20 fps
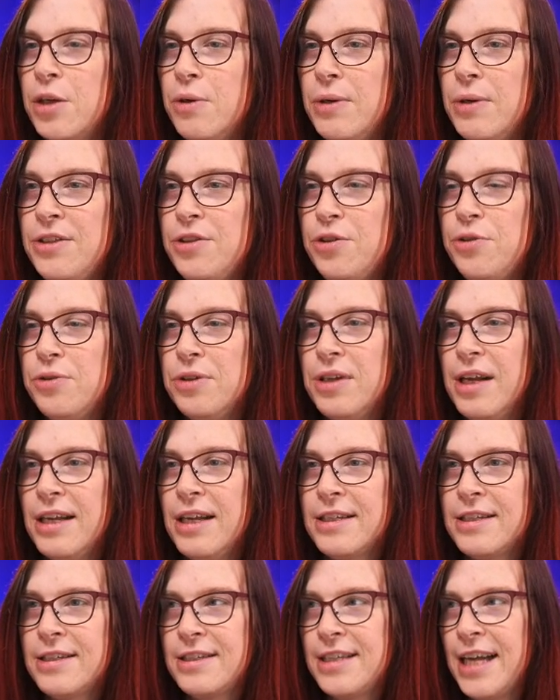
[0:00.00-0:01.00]
into
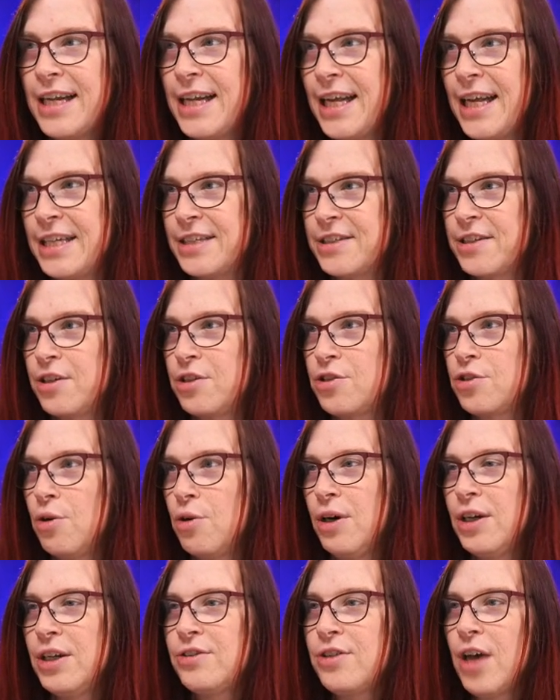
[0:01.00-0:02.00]
settings. So on
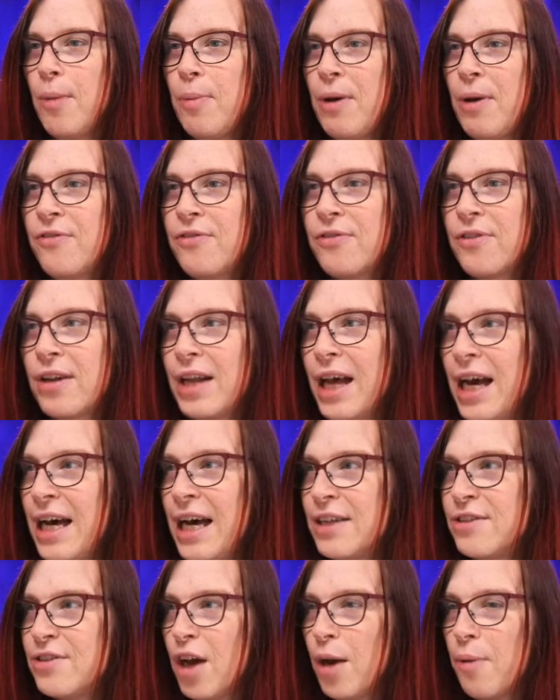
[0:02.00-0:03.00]
the
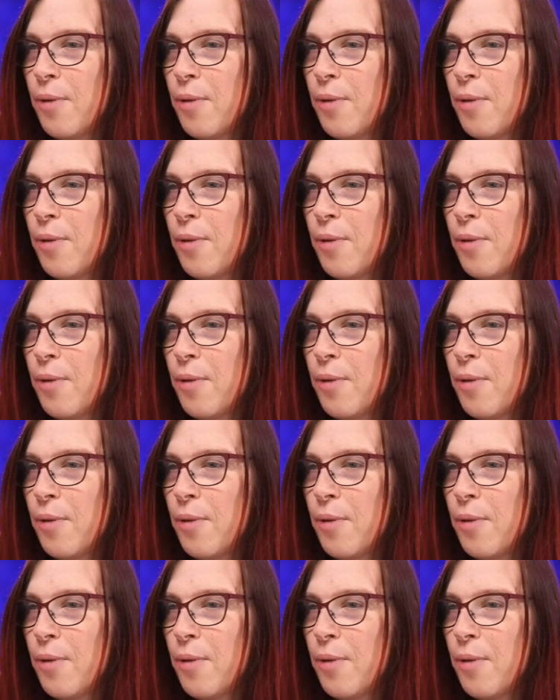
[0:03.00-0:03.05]
top